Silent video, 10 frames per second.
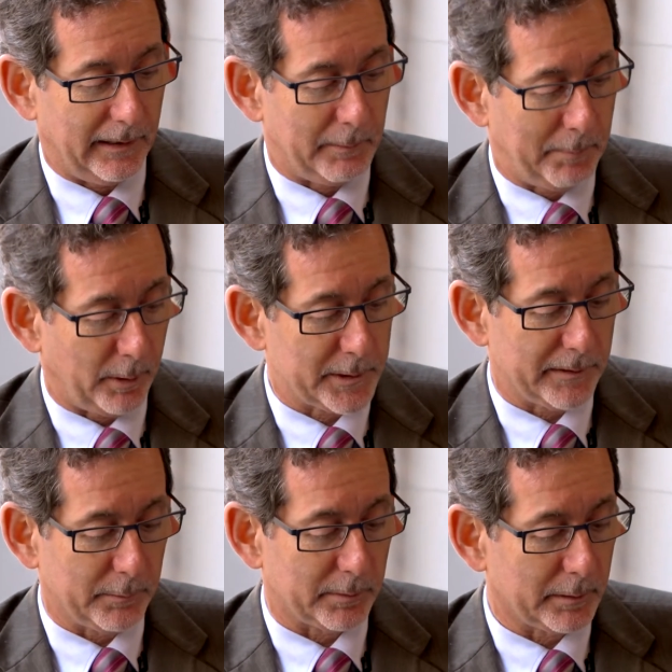the parts
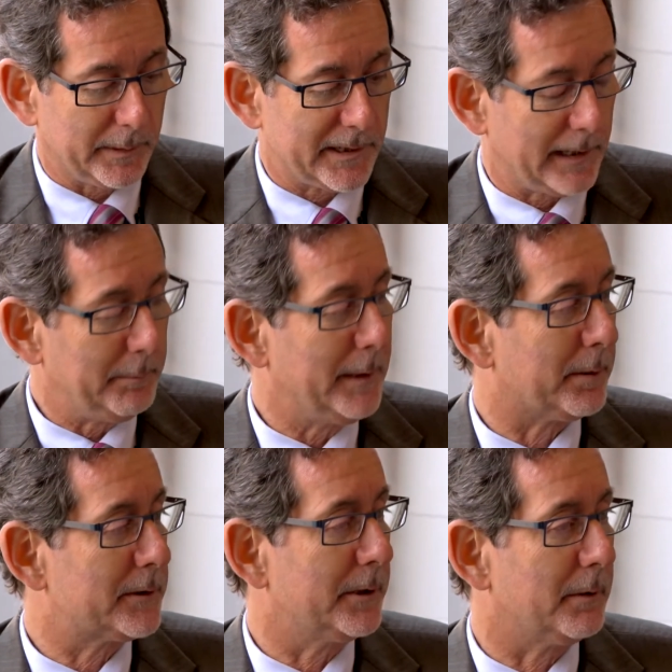of the world we send people
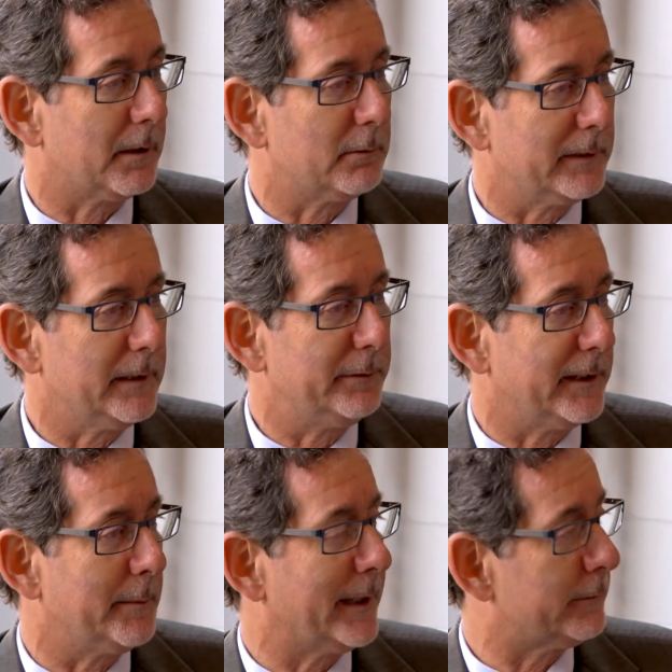to are really
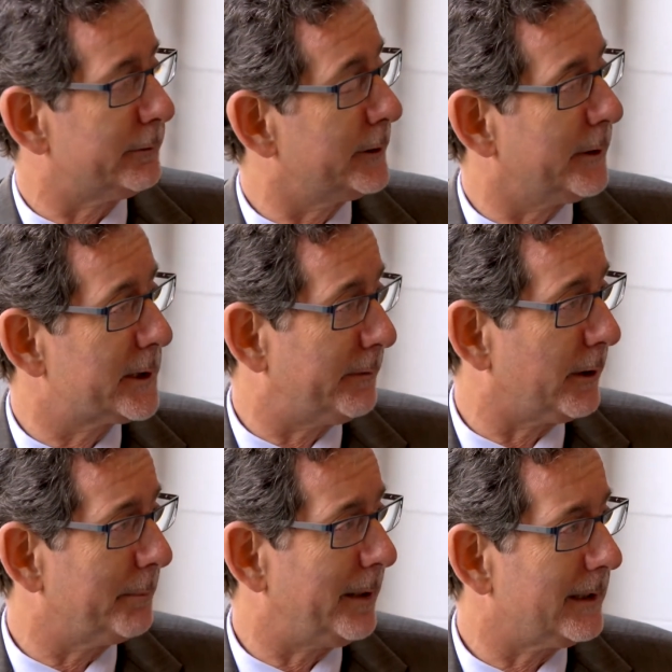fundamental for U.S.
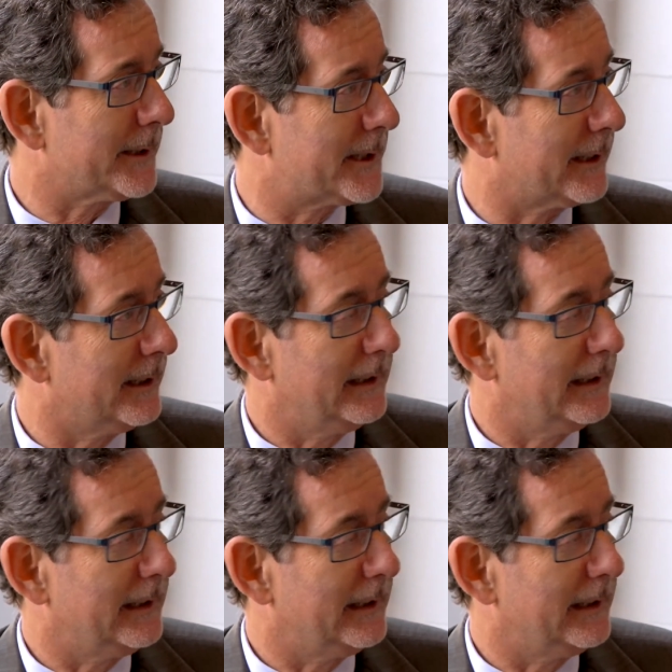foreign policy.